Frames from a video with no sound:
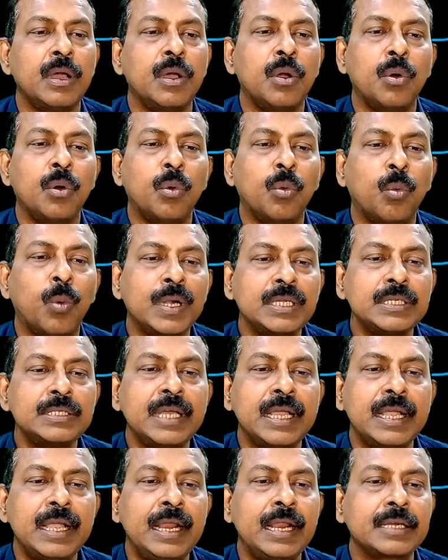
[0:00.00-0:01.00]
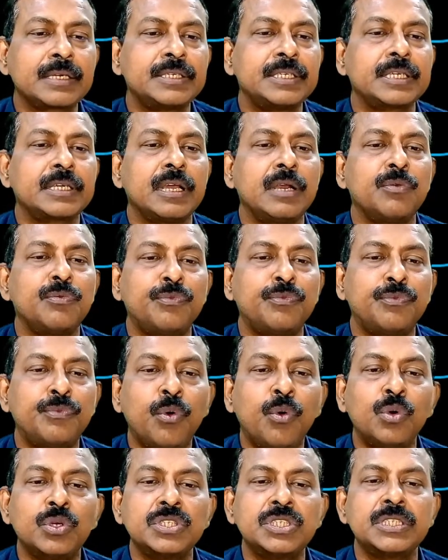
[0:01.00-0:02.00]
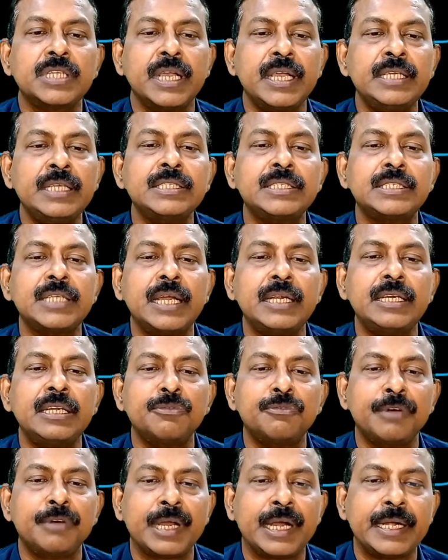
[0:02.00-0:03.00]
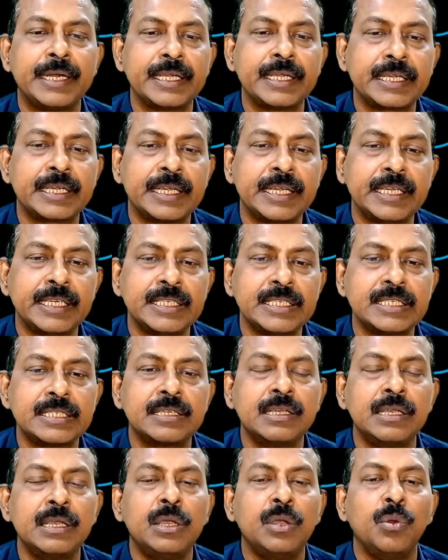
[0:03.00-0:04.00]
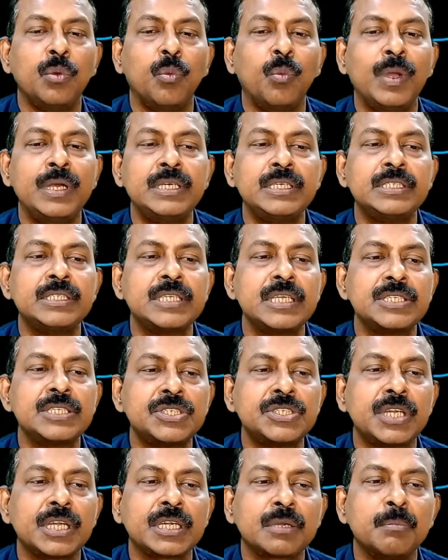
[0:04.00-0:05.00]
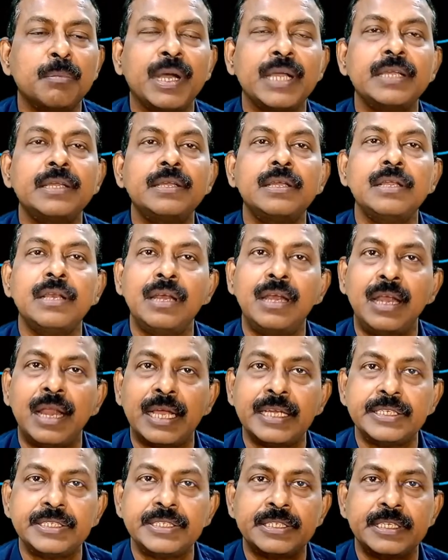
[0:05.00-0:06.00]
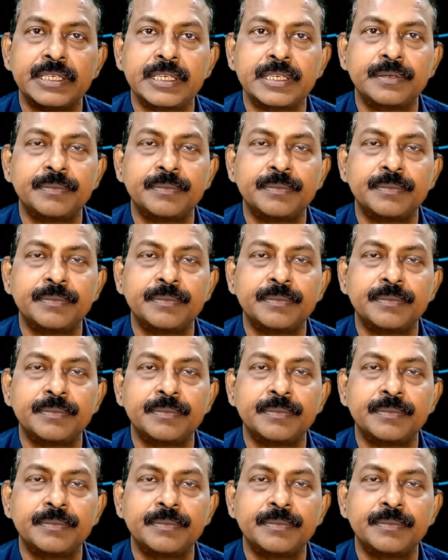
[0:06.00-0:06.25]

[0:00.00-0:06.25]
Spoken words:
What is the electrical force inside a Faraday cage when it is struck by lightning?